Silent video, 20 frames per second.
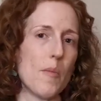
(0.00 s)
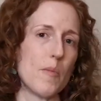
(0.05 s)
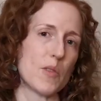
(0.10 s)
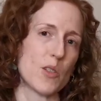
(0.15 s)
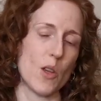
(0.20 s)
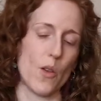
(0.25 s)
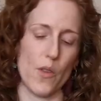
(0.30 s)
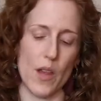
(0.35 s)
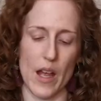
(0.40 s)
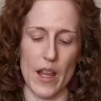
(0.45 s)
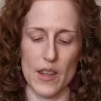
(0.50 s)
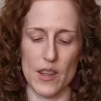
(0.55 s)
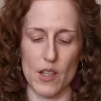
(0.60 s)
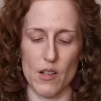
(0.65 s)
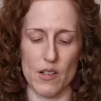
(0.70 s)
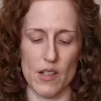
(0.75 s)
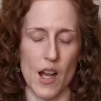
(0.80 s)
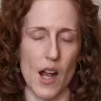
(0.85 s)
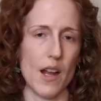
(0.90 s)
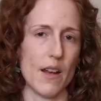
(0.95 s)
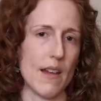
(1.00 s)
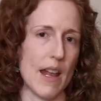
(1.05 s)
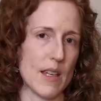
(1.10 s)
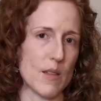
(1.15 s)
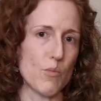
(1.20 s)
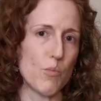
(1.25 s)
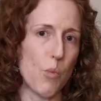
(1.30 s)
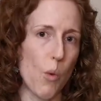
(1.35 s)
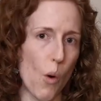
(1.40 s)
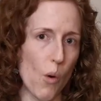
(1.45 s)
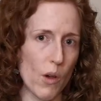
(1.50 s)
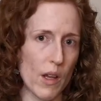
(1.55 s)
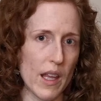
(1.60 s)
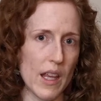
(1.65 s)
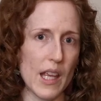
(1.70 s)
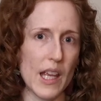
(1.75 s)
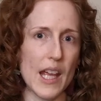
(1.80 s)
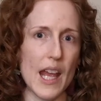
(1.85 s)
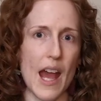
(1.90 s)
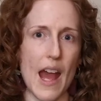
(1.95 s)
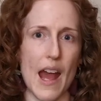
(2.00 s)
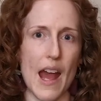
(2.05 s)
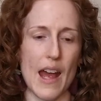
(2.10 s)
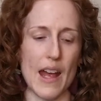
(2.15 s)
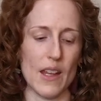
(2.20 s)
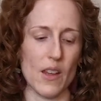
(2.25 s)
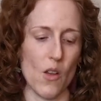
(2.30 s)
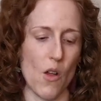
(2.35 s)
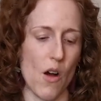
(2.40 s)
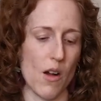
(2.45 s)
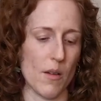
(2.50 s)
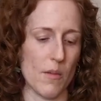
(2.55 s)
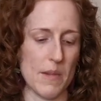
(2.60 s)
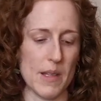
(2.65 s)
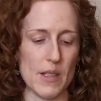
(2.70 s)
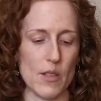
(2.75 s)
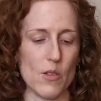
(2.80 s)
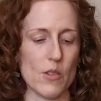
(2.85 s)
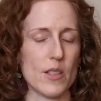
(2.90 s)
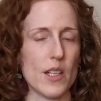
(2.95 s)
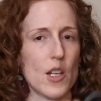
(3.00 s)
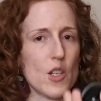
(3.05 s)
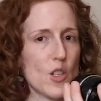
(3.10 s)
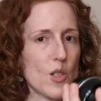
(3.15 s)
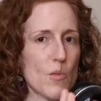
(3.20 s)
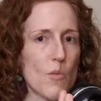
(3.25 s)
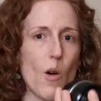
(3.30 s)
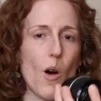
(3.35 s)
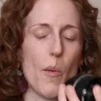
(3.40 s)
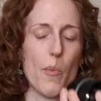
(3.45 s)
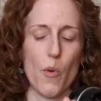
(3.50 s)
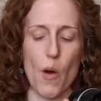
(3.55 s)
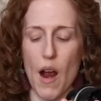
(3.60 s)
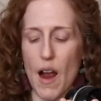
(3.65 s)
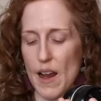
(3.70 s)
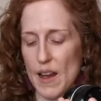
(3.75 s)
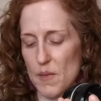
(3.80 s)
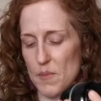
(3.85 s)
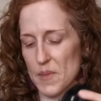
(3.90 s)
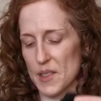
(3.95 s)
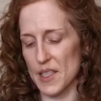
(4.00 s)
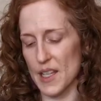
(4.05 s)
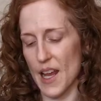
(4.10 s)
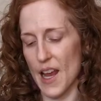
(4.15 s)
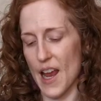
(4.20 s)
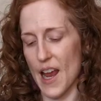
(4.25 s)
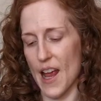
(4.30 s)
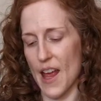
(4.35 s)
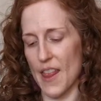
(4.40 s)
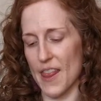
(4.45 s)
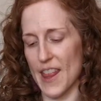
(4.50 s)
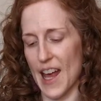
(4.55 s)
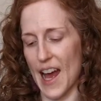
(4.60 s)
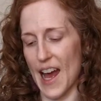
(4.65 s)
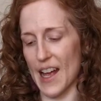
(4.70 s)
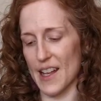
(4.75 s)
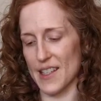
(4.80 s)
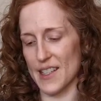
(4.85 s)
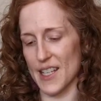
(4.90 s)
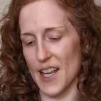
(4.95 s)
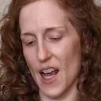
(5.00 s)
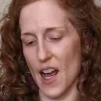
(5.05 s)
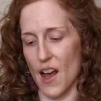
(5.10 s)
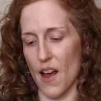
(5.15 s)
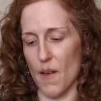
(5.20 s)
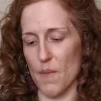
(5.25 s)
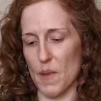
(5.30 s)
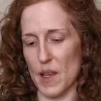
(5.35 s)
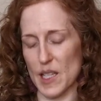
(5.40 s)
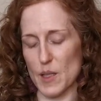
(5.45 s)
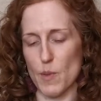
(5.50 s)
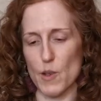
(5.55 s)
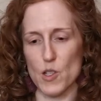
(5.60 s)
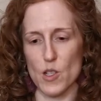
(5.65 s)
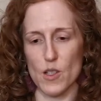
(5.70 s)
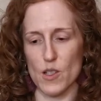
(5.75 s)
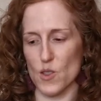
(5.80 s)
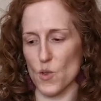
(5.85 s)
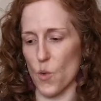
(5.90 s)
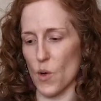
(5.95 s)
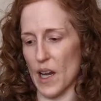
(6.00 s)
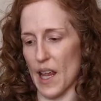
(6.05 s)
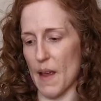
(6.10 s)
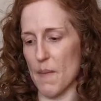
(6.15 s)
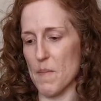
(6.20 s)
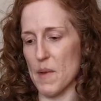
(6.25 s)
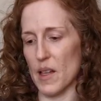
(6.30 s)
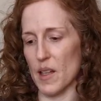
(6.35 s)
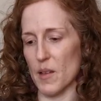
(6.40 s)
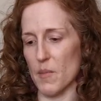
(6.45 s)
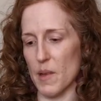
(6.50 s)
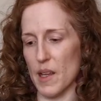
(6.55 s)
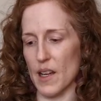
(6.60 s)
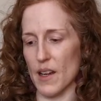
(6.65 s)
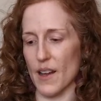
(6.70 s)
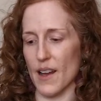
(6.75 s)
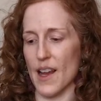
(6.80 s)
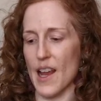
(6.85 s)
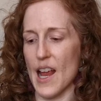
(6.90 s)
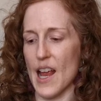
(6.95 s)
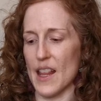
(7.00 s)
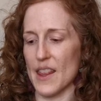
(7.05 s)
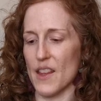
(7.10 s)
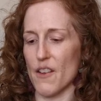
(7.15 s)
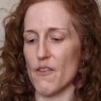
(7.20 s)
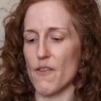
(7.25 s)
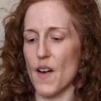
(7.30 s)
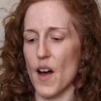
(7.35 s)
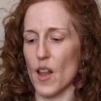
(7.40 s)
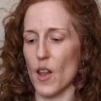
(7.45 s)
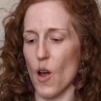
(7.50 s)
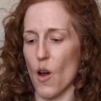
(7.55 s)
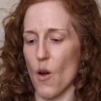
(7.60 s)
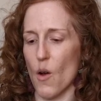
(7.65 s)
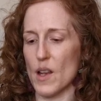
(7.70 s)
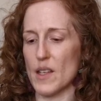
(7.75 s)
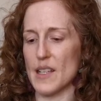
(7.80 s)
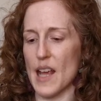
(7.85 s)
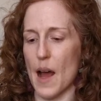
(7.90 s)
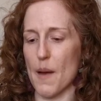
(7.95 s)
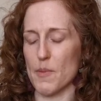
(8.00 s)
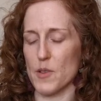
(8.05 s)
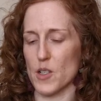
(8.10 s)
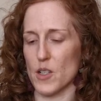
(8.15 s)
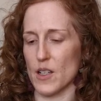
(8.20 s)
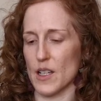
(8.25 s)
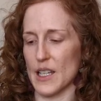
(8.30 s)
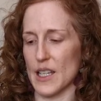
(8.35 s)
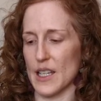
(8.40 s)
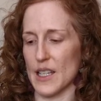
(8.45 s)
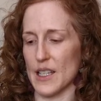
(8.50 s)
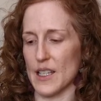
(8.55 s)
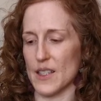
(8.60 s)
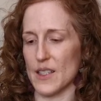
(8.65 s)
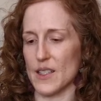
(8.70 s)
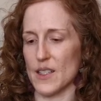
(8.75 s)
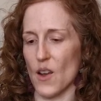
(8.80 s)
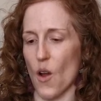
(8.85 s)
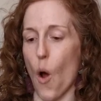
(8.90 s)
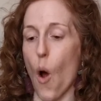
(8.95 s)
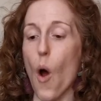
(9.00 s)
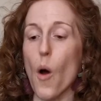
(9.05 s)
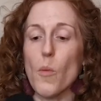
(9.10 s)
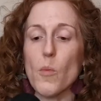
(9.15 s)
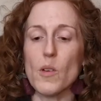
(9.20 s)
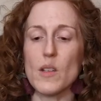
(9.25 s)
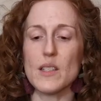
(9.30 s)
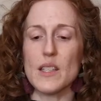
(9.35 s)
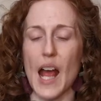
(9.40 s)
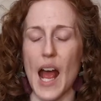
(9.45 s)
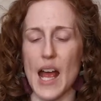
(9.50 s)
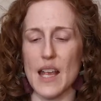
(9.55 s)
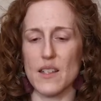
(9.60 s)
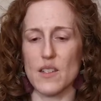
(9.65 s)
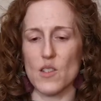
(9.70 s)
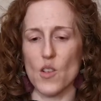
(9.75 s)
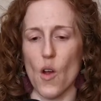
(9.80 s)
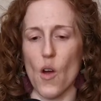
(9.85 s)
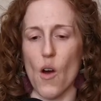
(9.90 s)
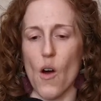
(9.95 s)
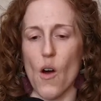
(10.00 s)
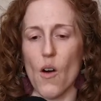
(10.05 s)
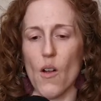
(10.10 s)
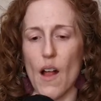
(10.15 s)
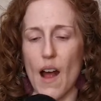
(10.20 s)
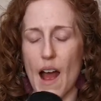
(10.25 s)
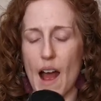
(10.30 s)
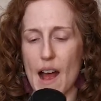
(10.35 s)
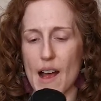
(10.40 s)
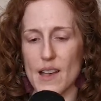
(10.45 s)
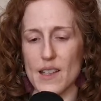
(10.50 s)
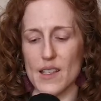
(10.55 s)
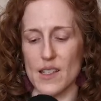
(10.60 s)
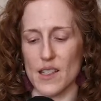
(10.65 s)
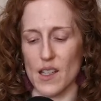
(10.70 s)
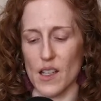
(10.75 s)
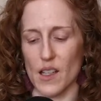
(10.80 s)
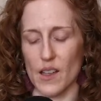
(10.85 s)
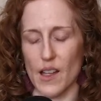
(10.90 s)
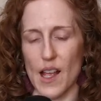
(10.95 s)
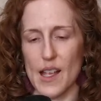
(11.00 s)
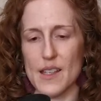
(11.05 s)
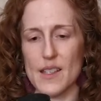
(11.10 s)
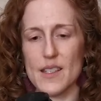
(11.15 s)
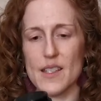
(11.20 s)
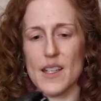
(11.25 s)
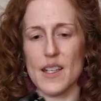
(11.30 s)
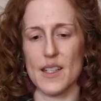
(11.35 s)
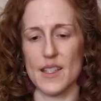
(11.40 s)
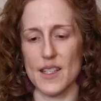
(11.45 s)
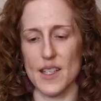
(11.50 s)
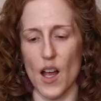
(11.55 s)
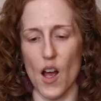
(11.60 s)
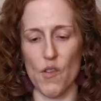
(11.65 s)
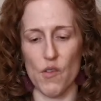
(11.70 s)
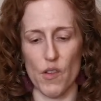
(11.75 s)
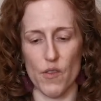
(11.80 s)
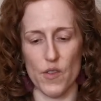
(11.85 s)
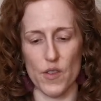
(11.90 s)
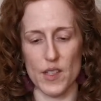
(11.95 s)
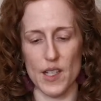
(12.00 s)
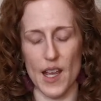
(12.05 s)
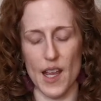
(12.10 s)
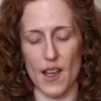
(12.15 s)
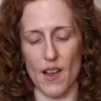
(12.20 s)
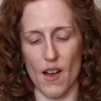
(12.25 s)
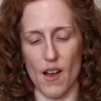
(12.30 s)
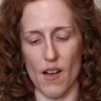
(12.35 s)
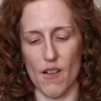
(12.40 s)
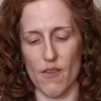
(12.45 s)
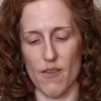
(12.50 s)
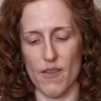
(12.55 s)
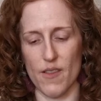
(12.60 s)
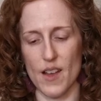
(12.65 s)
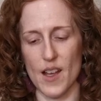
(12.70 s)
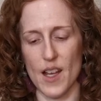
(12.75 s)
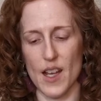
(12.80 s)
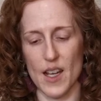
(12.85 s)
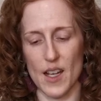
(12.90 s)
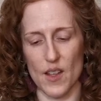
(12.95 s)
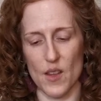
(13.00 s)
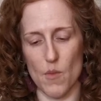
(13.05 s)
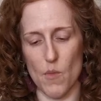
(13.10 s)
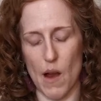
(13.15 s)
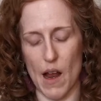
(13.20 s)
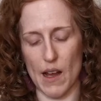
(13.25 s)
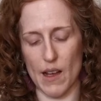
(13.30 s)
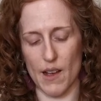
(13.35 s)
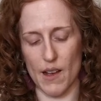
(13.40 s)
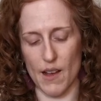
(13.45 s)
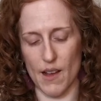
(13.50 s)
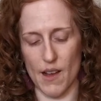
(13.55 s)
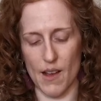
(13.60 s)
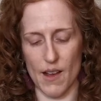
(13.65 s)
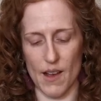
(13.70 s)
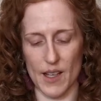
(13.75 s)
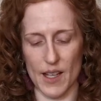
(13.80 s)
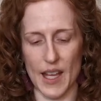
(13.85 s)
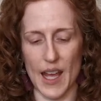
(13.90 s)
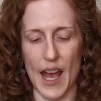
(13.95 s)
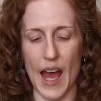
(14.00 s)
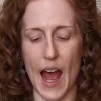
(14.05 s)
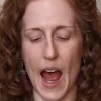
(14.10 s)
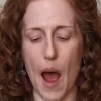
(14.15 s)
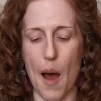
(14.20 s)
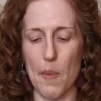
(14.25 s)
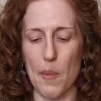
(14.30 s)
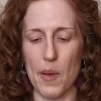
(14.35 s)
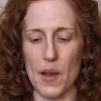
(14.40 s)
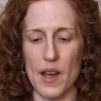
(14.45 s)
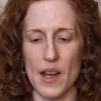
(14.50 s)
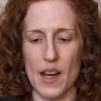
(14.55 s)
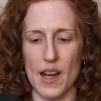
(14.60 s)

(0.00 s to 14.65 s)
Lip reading: so that they're not as bulky and long. These are such small primes that, especially this 28mm, the Vello adapter is almost as tall as the lens itself. If you take off the back cap,